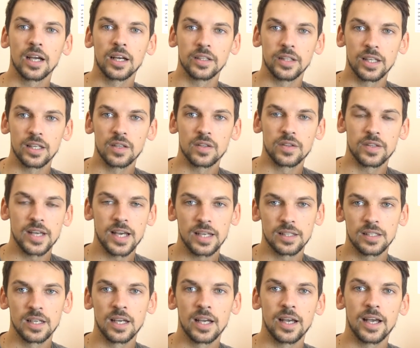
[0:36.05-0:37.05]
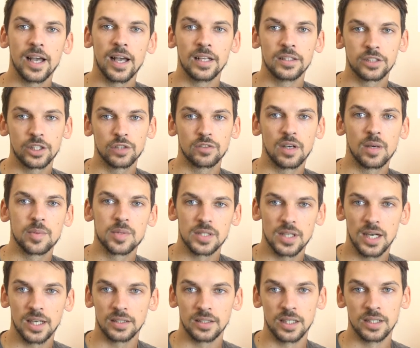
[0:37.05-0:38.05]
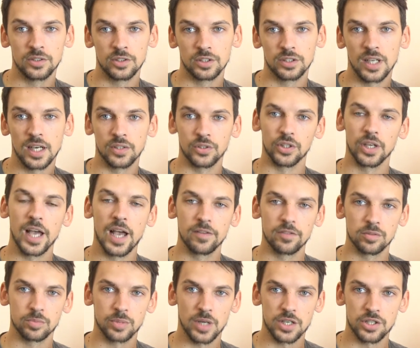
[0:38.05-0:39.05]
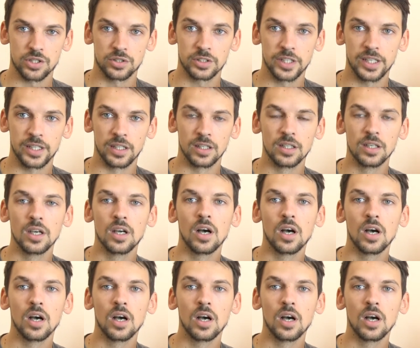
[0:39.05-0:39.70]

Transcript: Click on that, enter your website and you're done. You have your project ready.